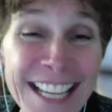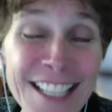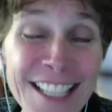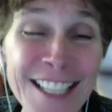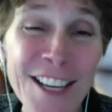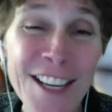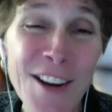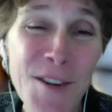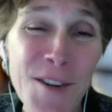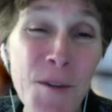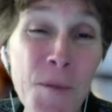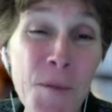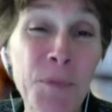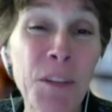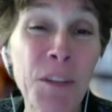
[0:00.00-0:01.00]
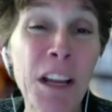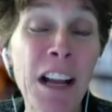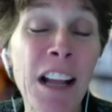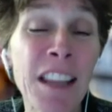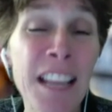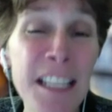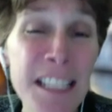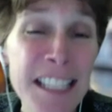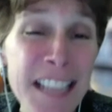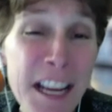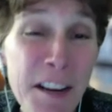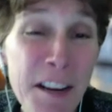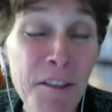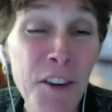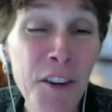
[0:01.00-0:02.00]
So let's
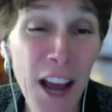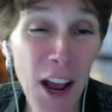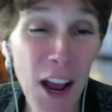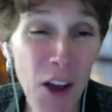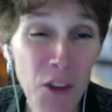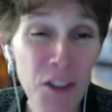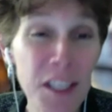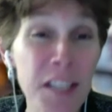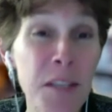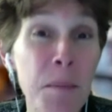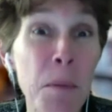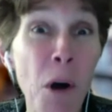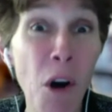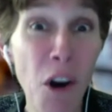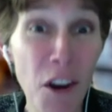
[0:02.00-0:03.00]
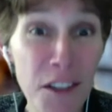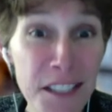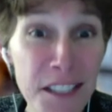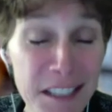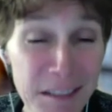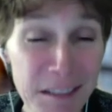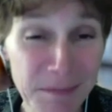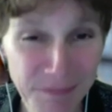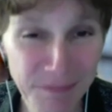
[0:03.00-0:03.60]
say for now, this is a pause.